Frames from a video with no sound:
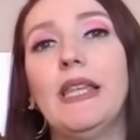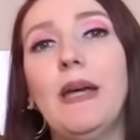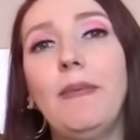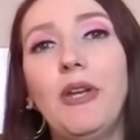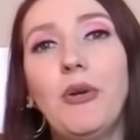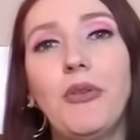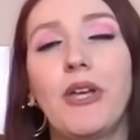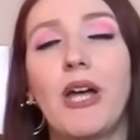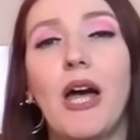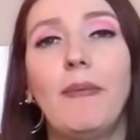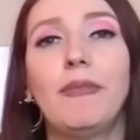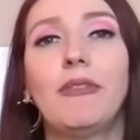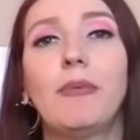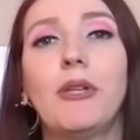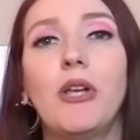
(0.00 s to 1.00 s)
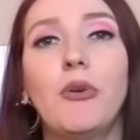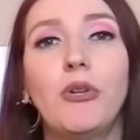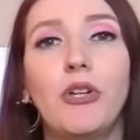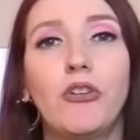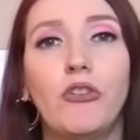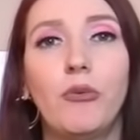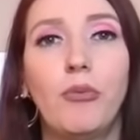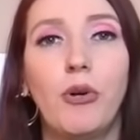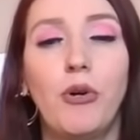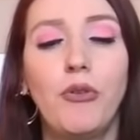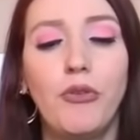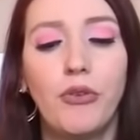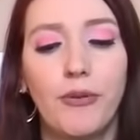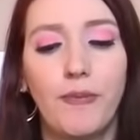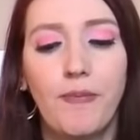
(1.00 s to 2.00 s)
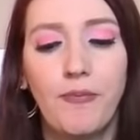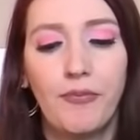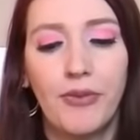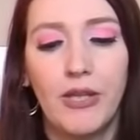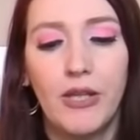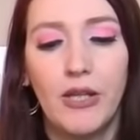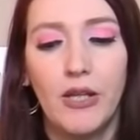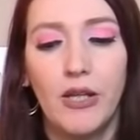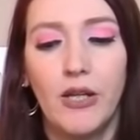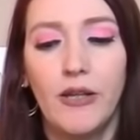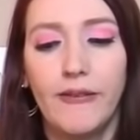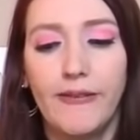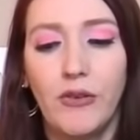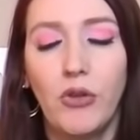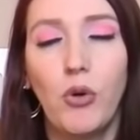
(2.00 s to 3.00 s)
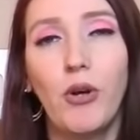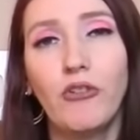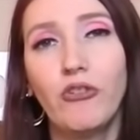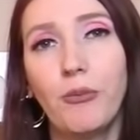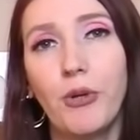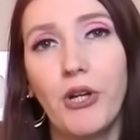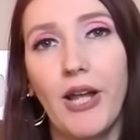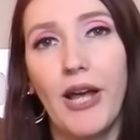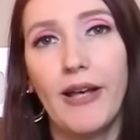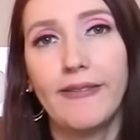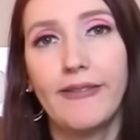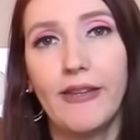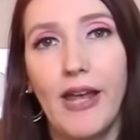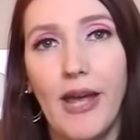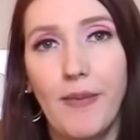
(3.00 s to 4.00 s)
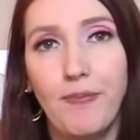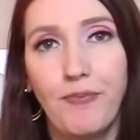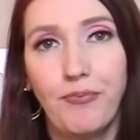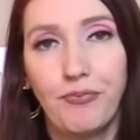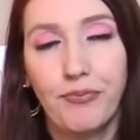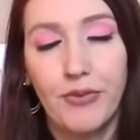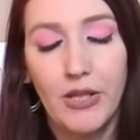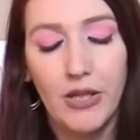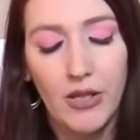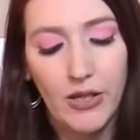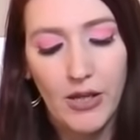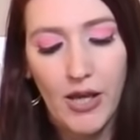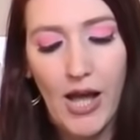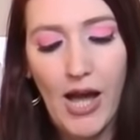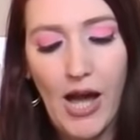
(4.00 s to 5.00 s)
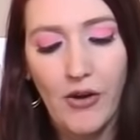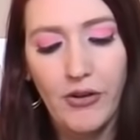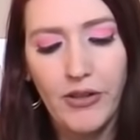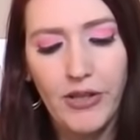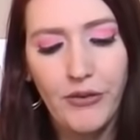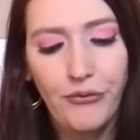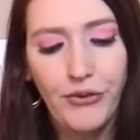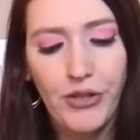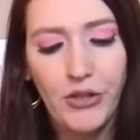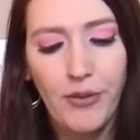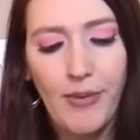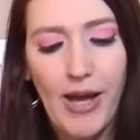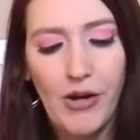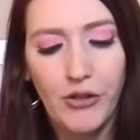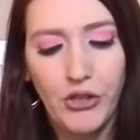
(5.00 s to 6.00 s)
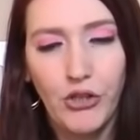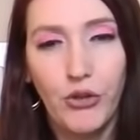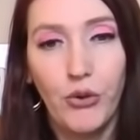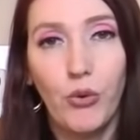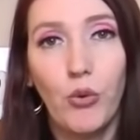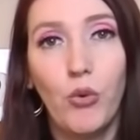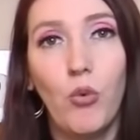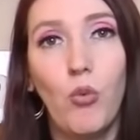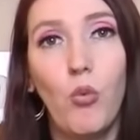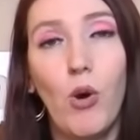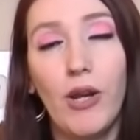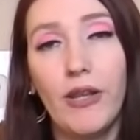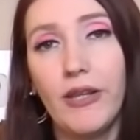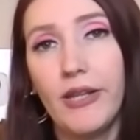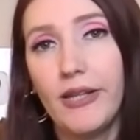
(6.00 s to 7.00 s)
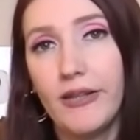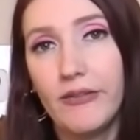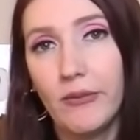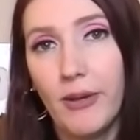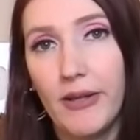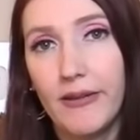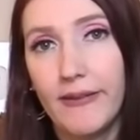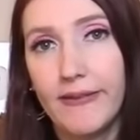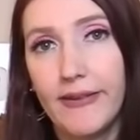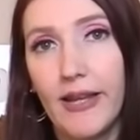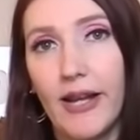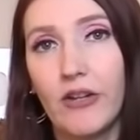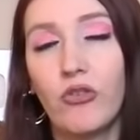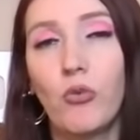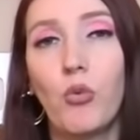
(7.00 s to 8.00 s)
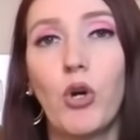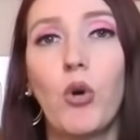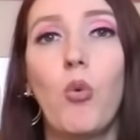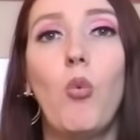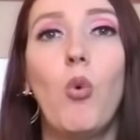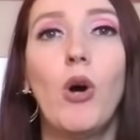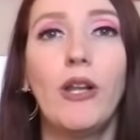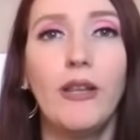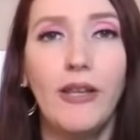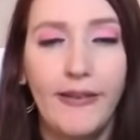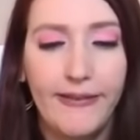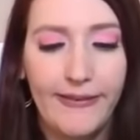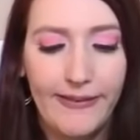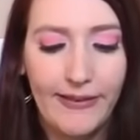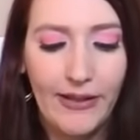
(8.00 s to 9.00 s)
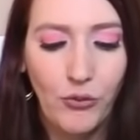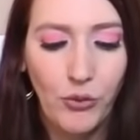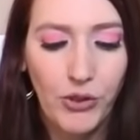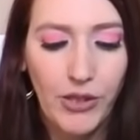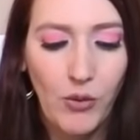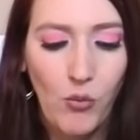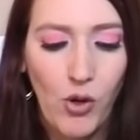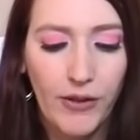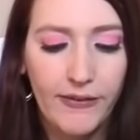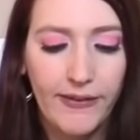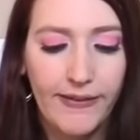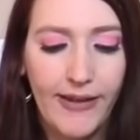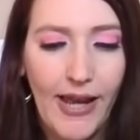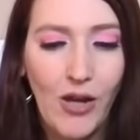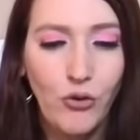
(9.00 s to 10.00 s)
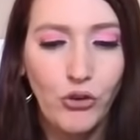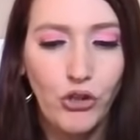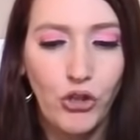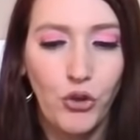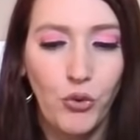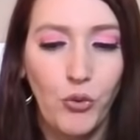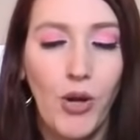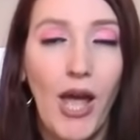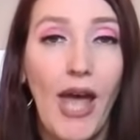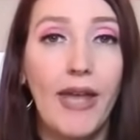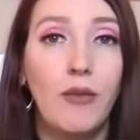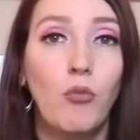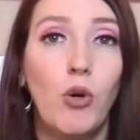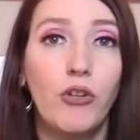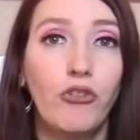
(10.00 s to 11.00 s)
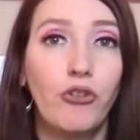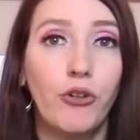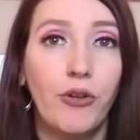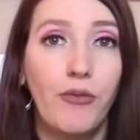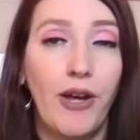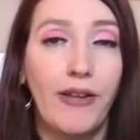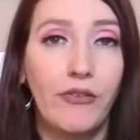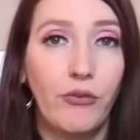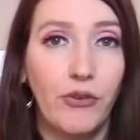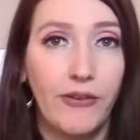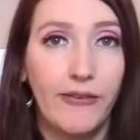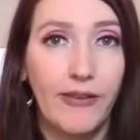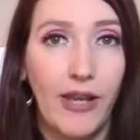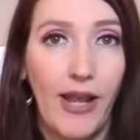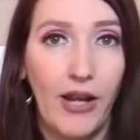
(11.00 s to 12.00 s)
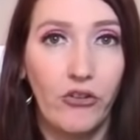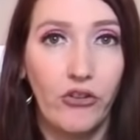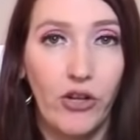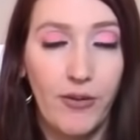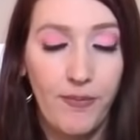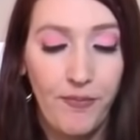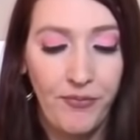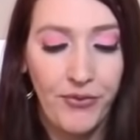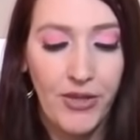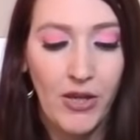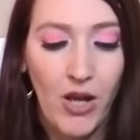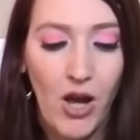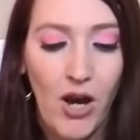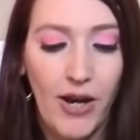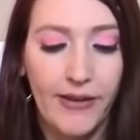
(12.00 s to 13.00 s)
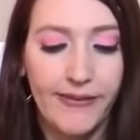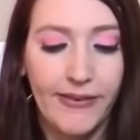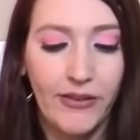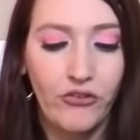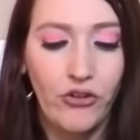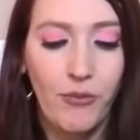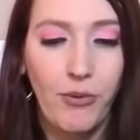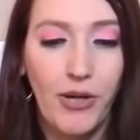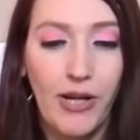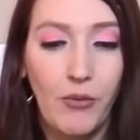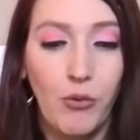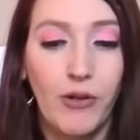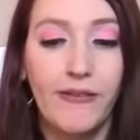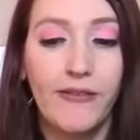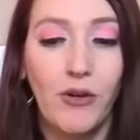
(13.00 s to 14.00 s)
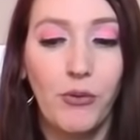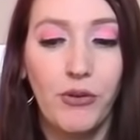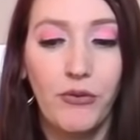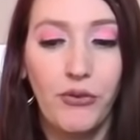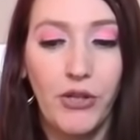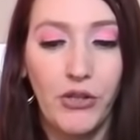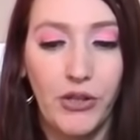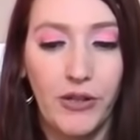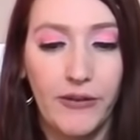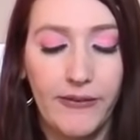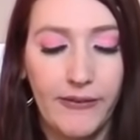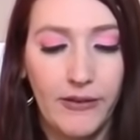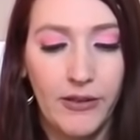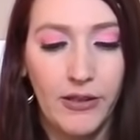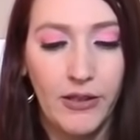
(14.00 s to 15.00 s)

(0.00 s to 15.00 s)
Let me know in the comments below. You can do both. So the question we're going to ask today, how do they feel about you? What do they need to make this connection work? What do they secretly want to tell you? And what's your advice for this connection? All right, so let's jump right in. We're going to start with the feelings.